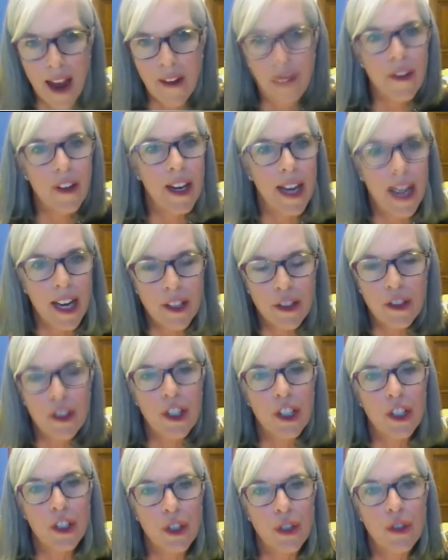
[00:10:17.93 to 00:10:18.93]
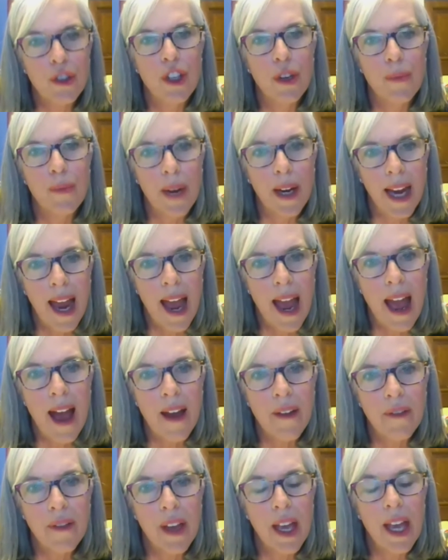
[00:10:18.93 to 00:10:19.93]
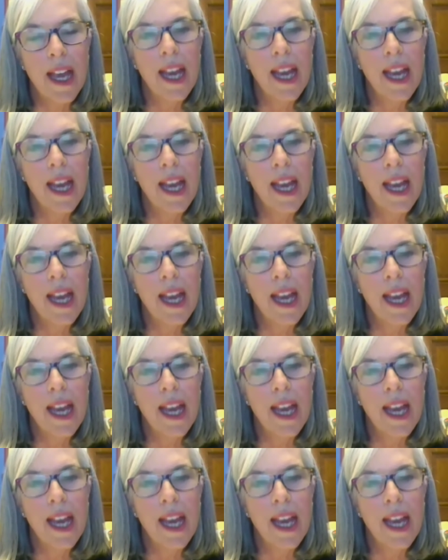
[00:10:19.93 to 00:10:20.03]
every institution we have